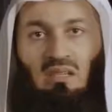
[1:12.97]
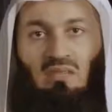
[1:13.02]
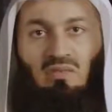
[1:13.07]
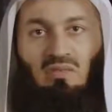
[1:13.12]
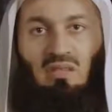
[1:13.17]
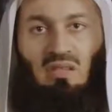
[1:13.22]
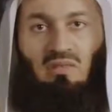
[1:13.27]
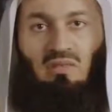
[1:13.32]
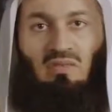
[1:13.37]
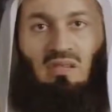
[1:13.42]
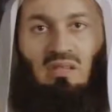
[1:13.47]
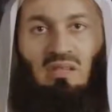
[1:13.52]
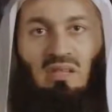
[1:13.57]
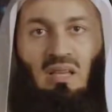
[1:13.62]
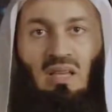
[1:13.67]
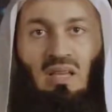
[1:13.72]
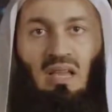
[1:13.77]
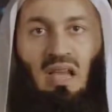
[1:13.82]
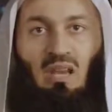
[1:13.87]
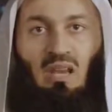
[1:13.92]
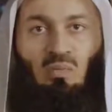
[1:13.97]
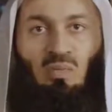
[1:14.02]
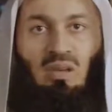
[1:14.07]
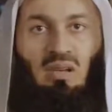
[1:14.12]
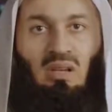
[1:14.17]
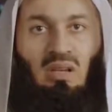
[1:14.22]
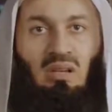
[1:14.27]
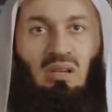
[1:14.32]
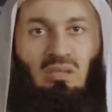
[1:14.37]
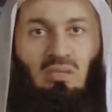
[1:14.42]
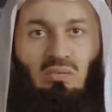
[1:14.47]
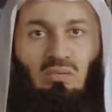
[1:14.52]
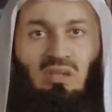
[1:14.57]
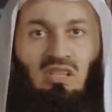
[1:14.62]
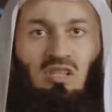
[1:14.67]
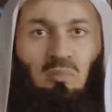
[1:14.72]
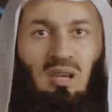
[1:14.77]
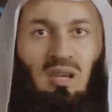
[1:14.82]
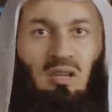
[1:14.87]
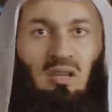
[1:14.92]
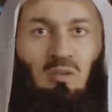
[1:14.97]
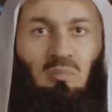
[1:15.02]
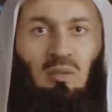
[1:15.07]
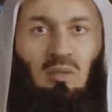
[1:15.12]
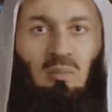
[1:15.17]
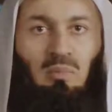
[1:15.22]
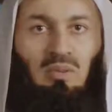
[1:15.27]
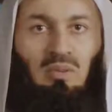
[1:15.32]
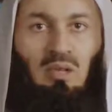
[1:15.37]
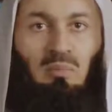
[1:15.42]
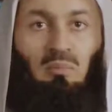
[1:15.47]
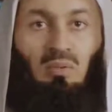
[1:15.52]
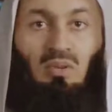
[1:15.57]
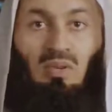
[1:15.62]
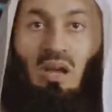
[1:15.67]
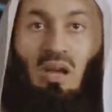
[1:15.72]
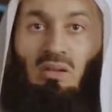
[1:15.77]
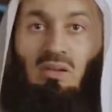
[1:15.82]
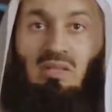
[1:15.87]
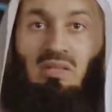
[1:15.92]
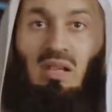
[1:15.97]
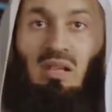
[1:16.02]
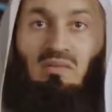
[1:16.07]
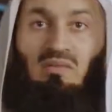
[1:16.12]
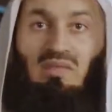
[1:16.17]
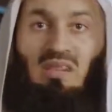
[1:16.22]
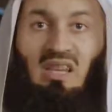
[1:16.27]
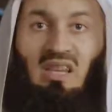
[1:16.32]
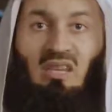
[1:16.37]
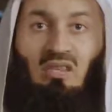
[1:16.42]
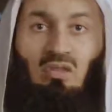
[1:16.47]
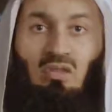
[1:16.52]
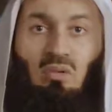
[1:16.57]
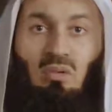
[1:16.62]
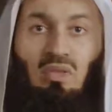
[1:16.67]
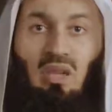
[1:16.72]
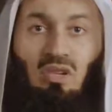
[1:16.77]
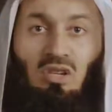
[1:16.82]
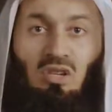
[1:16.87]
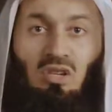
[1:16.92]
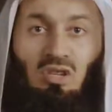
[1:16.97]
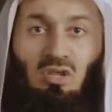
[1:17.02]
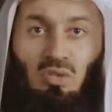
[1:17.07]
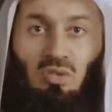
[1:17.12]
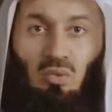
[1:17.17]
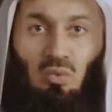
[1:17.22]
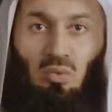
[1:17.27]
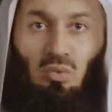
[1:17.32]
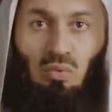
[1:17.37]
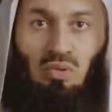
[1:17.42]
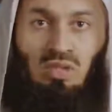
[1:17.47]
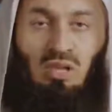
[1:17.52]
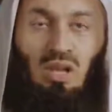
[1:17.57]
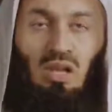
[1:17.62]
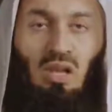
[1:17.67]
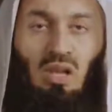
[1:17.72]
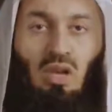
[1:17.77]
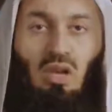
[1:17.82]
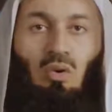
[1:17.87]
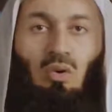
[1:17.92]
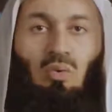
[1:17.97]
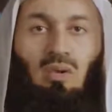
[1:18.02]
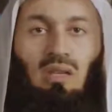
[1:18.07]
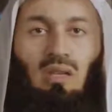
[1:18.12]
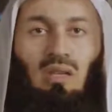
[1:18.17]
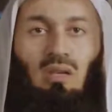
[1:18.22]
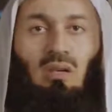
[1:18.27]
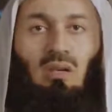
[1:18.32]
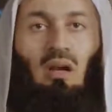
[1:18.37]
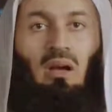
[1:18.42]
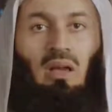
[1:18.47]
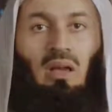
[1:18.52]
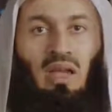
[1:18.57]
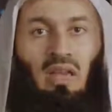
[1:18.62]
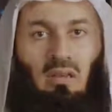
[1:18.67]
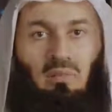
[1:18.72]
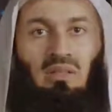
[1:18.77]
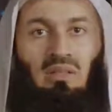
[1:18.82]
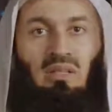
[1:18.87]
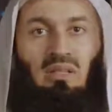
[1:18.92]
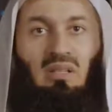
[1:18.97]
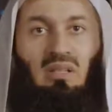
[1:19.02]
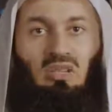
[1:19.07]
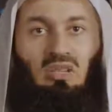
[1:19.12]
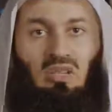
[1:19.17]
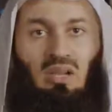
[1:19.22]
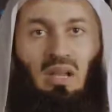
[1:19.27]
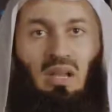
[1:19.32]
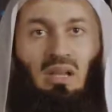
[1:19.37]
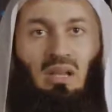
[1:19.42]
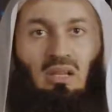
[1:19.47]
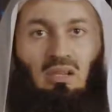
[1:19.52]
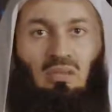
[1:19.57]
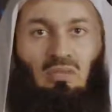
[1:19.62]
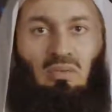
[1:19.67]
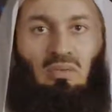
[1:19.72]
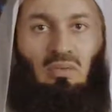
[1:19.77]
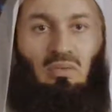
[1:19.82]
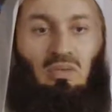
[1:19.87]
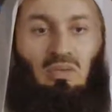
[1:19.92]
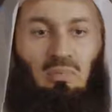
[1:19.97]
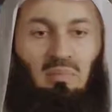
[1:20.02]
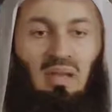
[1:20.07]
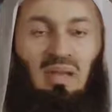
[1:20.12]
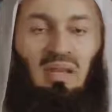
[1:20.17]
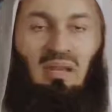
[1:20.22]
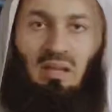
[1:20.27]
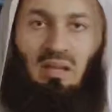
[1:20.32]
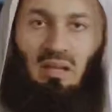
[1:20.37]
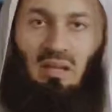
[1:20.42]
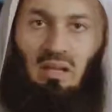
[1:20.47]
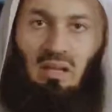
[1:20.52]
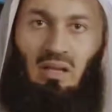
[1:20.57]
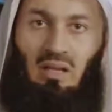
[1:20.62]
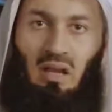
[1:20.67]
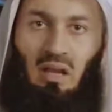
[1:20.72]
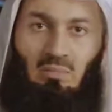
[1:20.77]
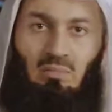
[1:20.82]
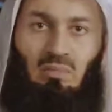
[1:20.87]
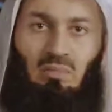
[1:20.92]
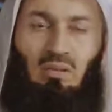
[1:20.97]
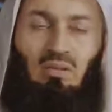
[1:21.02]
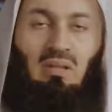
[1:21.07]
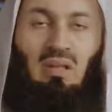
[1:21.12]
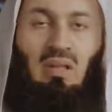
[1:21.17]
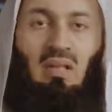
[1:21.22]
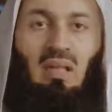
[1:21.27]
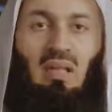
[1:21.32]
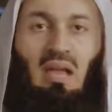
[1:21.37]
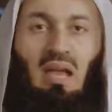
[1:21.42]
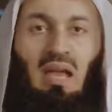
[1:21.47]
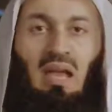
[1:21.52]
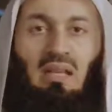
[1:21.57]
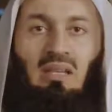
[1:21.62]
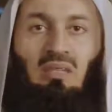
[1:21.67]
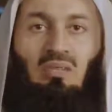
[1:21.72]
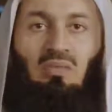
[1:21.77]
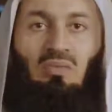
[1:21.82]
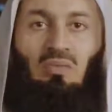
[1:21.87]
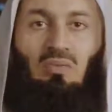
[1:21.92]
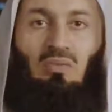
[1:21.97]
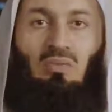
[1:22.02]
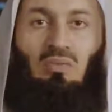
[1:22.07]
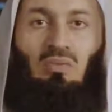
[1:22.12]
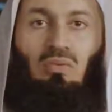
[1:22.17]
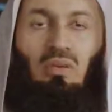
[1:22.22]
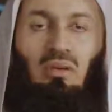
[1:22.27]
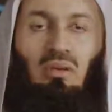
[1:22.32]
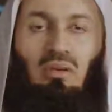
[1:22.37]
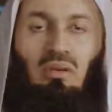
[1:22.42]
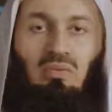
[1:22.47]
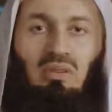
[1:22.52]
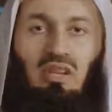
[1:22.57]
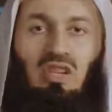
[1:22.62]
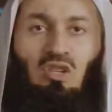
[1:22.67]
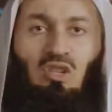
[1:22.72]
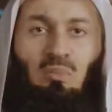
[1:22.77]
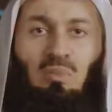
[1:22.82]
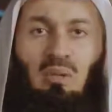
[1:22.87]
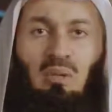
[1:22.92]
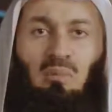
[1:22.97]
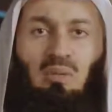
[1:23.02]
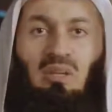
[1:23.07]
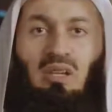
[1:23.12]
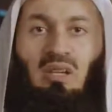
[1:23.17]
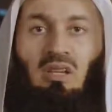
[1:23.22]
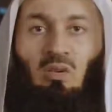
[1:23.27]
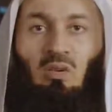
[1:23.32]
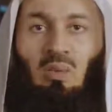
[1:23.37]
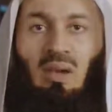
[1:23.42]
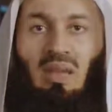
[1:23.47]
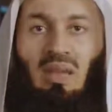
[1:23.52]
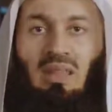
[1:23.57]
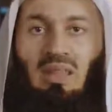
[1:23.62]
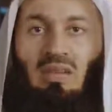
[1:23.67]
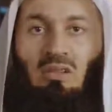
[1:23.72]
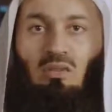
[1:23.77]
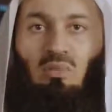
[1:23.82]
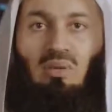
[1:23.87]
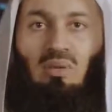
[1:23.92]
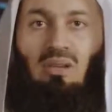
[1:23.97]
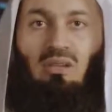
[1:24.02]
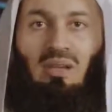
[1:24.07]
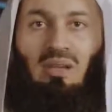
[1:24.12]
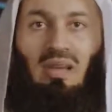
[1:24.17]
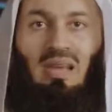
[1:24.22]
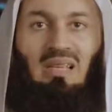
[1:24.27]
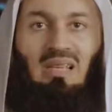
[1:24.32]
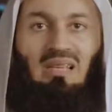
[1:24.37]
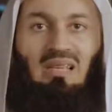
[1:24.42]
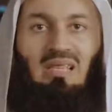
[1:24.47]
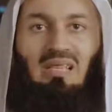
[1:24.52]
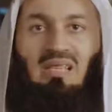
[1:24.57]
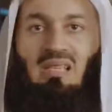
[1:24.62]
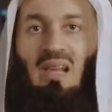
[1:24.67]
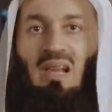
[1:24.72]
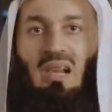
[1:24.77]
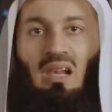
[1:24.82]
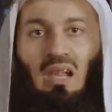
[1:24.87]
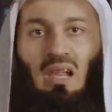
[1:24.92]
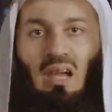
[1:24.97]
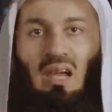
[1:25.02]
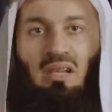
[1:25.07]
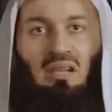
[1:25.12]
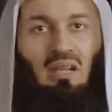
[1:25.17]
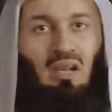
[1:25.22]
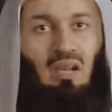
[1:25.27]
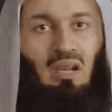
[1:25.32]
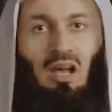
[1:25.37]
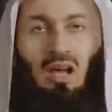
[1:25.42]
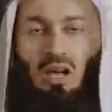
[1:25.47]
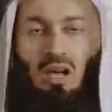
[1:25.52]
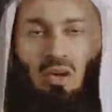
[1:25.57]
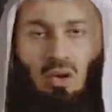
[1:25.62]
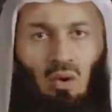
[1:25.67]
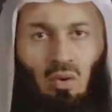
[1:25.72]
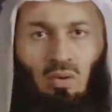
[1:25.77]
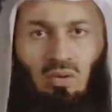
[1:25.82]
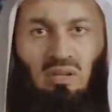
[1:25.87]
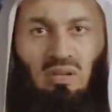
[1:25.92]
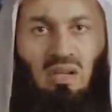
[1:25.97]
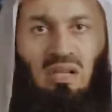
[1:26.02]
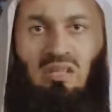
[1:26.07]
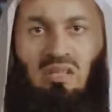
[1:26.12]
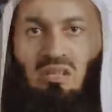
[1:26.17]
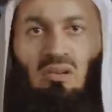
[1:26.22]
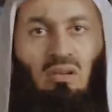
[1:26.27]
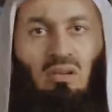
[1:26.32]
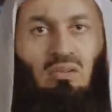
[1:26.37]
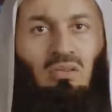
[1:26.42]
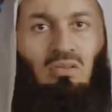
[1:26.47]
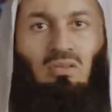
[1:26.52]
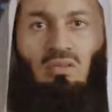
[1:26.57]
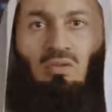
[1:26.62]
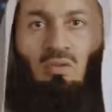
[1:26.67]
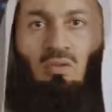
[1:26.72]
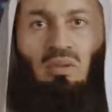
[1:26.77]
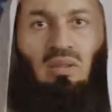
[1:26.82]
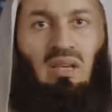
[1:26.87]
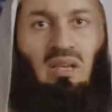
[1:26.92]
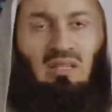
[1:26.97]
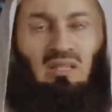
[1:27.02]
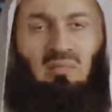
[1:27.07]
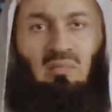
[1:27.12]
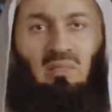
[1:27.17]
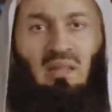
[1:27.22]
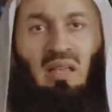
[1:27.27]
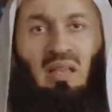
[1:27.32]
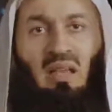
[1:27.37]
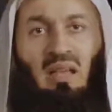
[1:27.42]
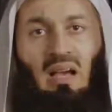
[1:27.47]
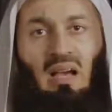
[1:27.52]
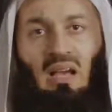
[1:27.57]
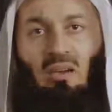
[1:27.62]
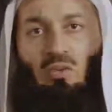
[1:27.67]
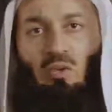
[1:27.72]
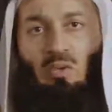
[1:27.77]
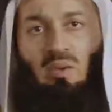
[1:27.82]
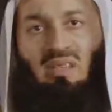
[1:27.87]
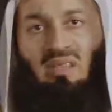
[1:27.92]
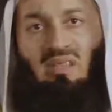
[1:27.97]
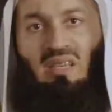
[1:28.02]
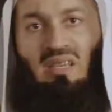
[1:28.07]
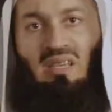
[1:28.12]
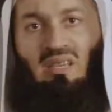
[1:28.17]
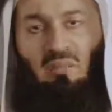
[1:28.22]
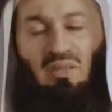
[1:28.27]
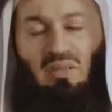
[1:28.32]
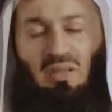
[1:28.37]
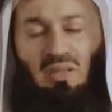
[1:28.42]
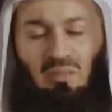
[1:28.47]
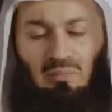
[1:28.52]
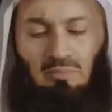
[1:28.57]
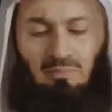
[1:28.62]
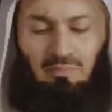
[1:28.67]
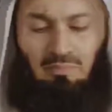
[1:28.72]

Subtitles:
forgiveness, and we learn to respect people and put ourselves into their shoes, we are able, inshallah, to remain humble and to reach people in a way that we realize it's Allah and Allah alone. It's not to do with us. I always say something.